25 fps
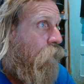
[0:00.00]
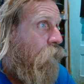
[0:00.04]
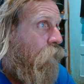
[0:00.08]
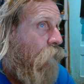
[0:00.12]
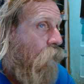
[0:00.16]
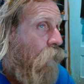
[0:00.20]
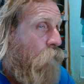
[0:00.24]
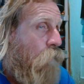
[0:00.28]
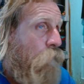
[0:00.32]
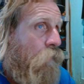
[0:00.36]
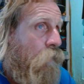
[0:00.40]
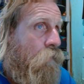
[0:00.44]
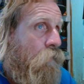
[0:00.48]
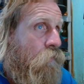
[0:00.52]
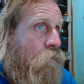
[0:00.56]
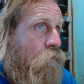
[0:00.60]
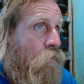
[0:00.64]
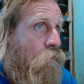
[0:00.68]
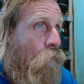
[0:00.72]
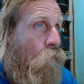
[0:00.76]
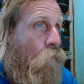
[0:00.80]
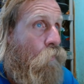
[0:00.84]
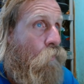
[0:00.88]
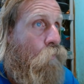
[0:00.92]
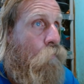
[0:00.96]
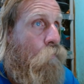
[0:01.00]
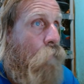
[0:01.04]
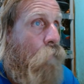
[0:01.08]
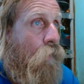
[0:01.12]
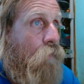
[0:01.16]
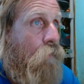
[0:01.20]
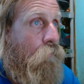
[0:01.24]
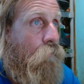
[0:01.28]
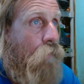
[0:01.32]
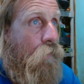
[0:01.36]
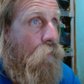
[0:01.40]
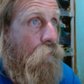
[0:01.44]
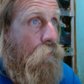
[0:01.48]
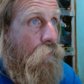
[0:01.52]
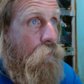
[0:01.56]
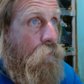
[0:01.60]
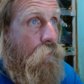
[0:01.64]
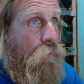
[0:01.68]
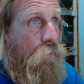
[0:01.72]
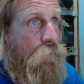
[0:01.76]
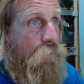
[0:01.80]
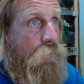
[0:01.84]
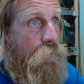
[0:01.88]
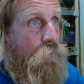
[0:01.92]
I mean, so many wetlands